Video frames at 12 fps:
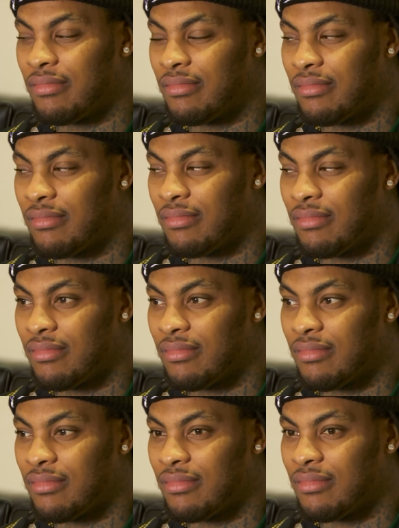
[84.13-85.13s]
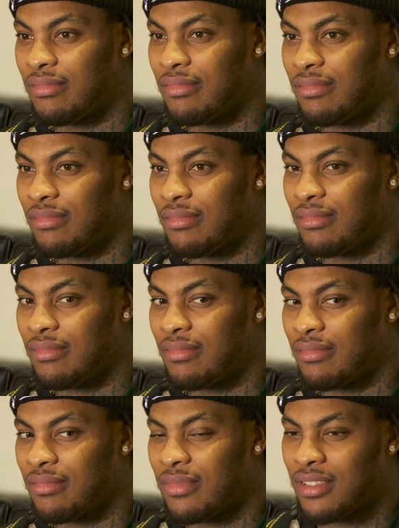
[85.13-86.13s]

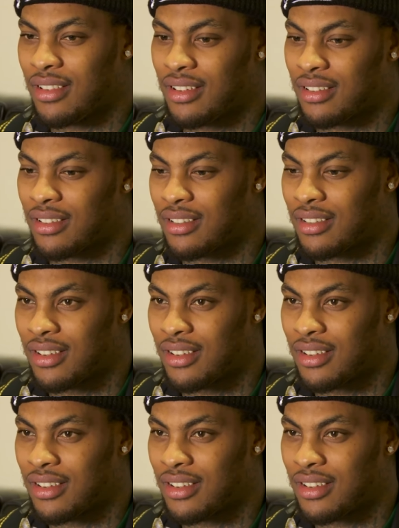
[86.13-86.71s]
(silence)